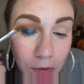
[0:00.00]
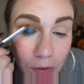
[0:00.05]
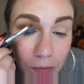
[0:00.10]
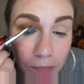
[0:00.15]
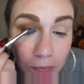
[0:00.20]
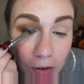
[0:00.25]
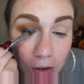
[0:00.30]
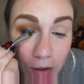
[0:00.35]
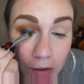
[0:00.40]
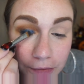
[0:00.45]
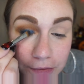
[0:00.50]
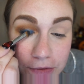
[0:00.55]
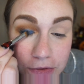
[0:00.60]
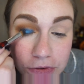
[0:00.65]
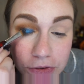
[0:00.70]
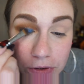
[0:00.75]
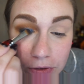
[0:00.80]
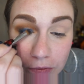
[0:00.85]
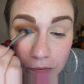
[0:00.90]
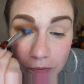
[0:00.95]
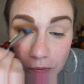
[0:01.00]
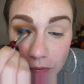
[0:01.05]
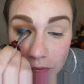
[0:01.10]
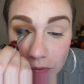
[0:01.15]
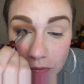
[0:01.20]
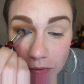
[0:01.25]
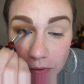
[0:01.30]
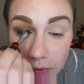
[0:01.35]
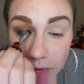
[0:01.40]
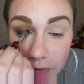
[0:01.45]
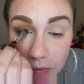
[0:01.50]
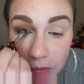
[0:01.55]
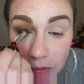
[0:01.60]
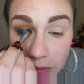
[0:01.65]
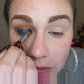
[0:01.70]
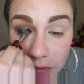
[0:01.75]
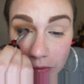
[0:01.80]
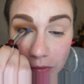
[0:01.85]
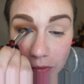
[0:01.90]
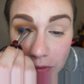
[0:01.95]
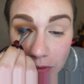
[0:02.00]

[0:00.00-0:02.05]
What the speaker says: Oh my god, this shade is gorgeous.